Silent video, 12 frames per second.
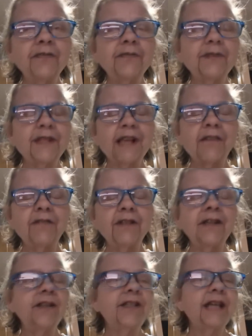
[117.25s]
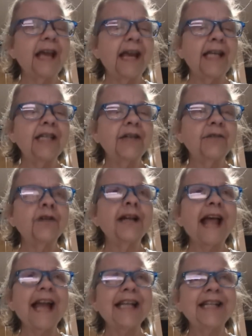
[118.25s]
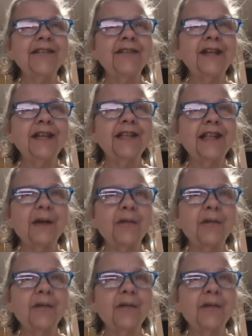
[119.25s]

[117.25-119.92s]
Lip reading: 7 to 8 different activities that